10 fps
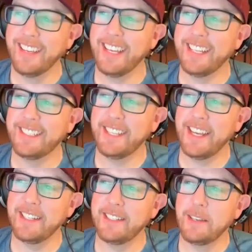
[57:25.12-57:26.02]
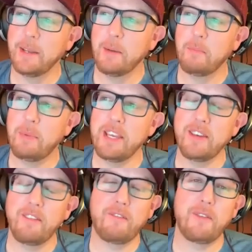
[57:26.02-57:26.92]
It says be
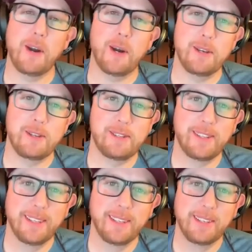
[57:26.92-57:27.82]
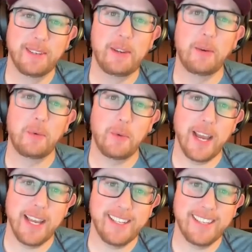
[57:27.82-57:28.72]
the first to oh
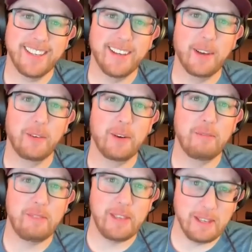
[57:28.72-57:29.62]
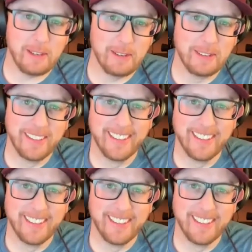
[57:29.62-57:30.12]
write God. a review.